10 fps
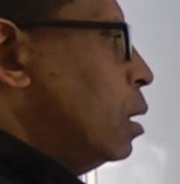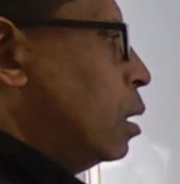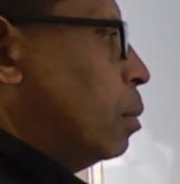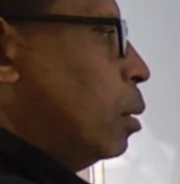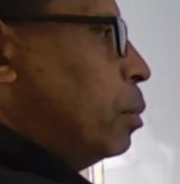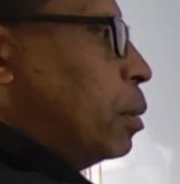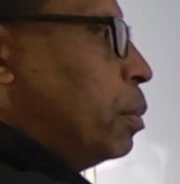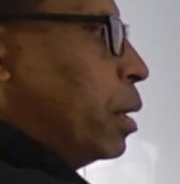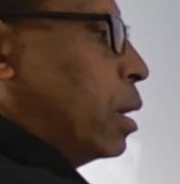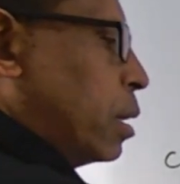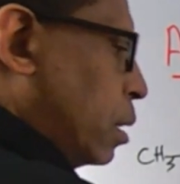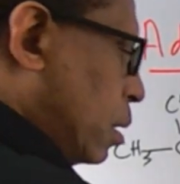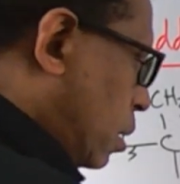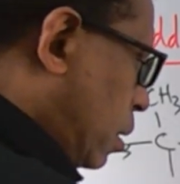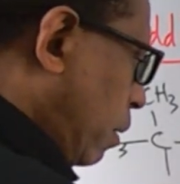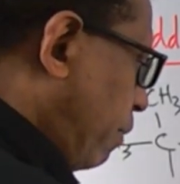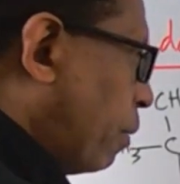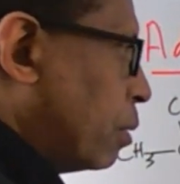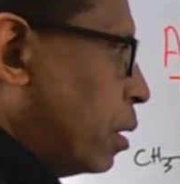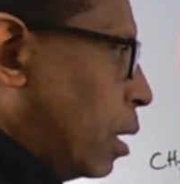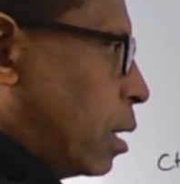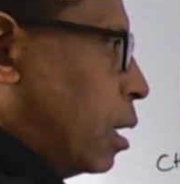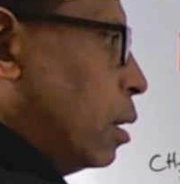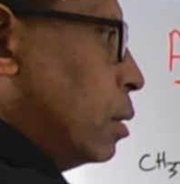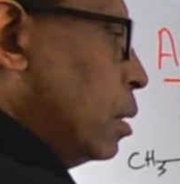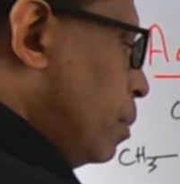Remember, Br is still floating around.